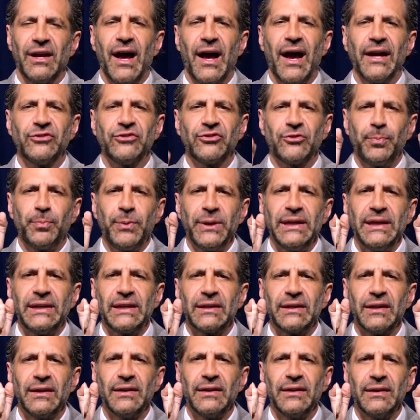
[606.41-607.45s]
I
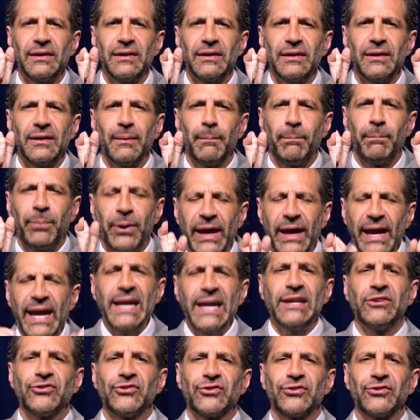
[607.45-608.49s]
speak
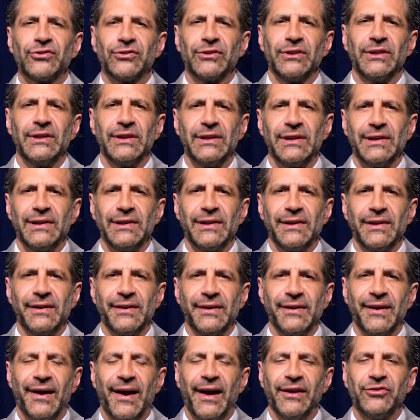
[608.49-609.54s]
peace.
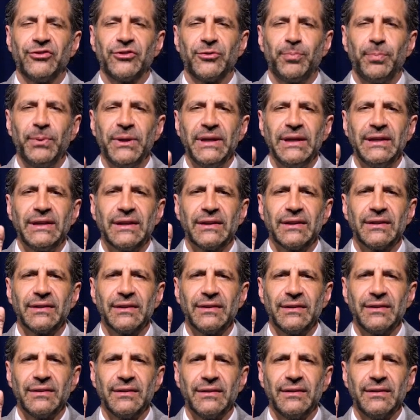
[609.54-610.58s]
I speak